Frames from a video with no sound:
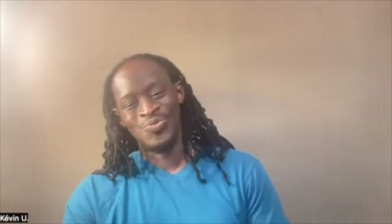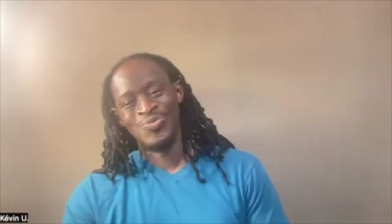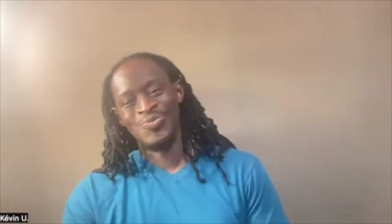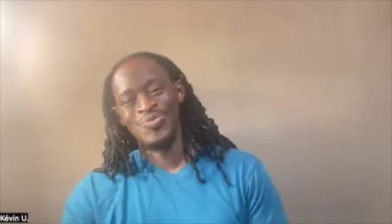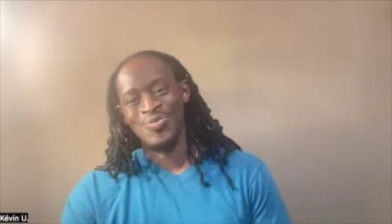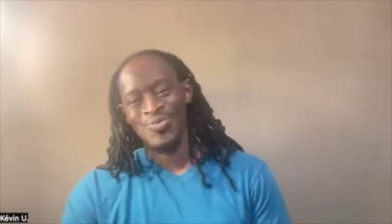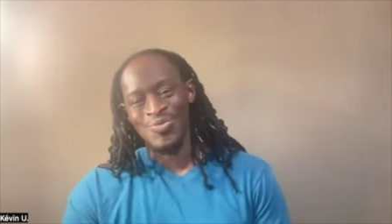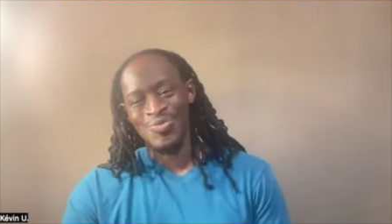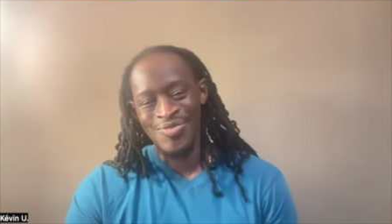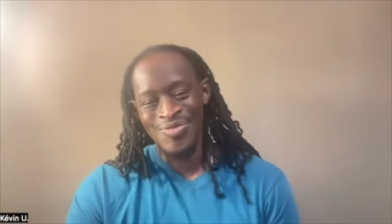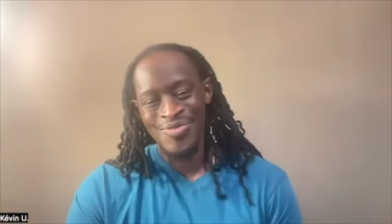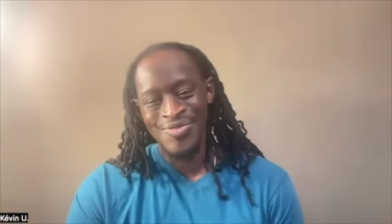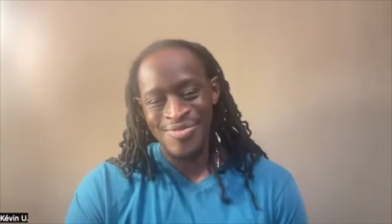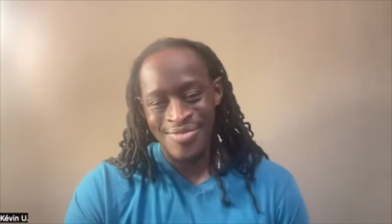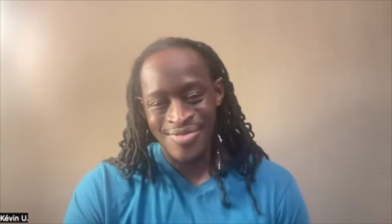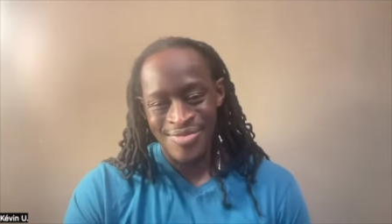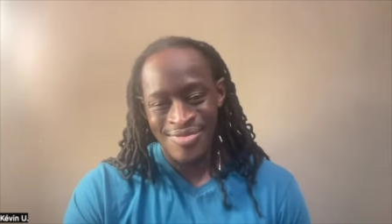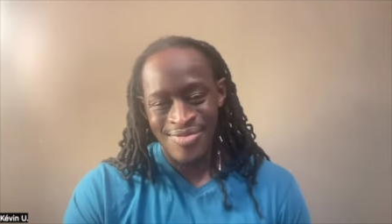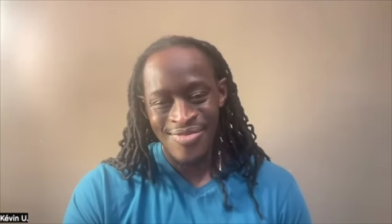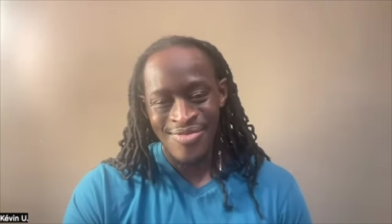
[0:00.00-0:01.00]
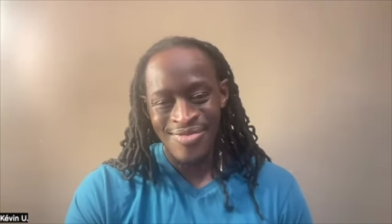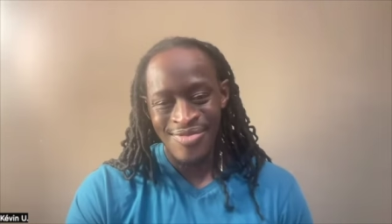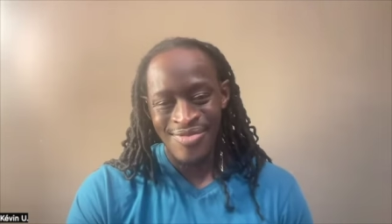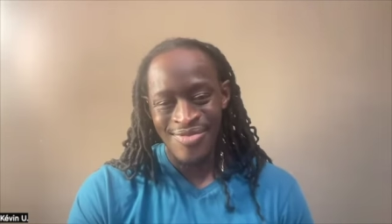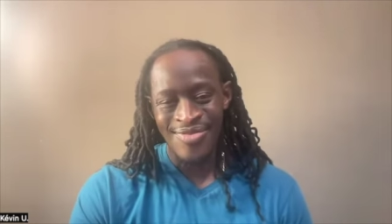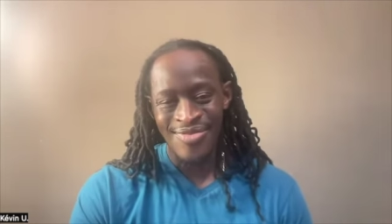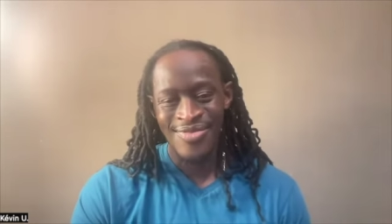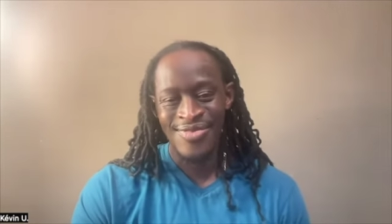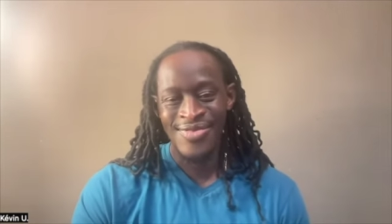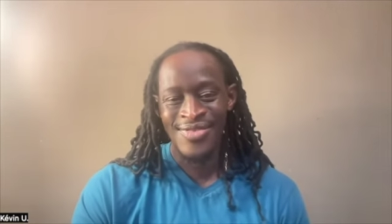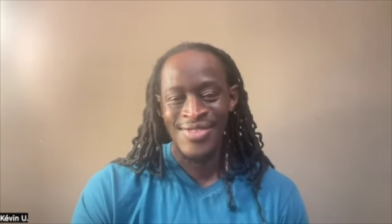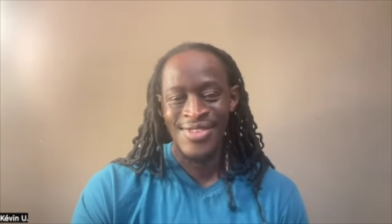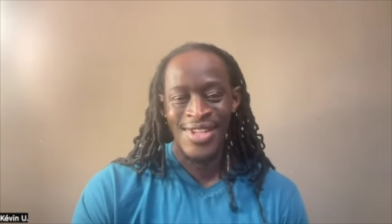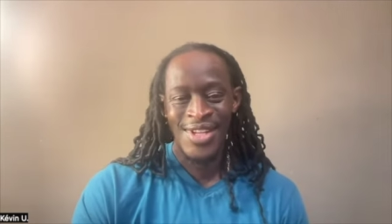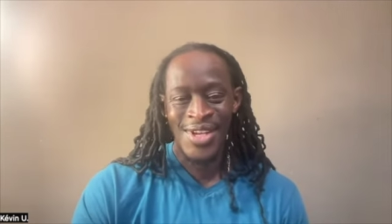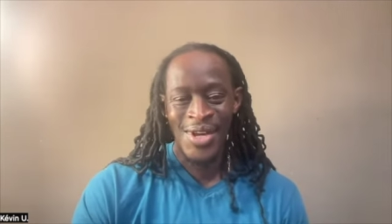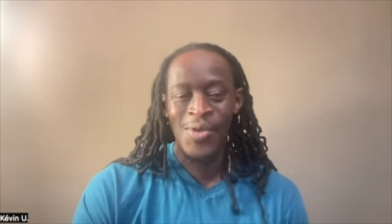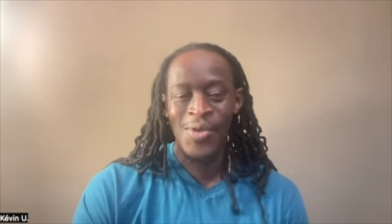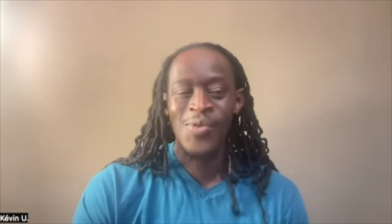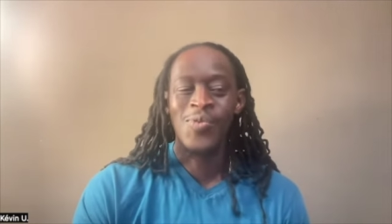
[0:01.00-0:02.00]
have no other option. This is what
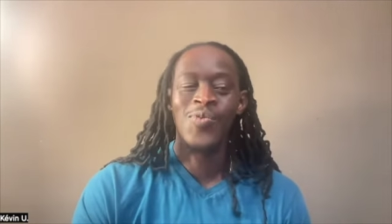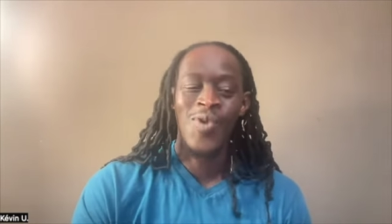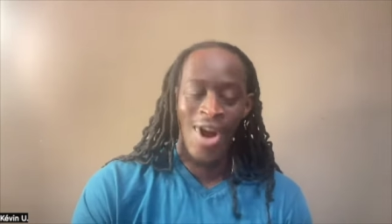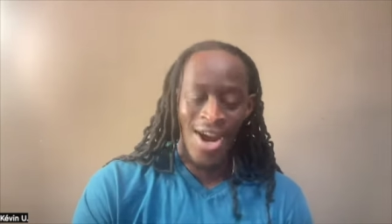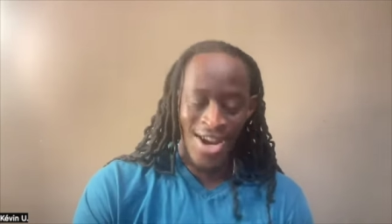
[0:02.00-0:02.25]
you're doing.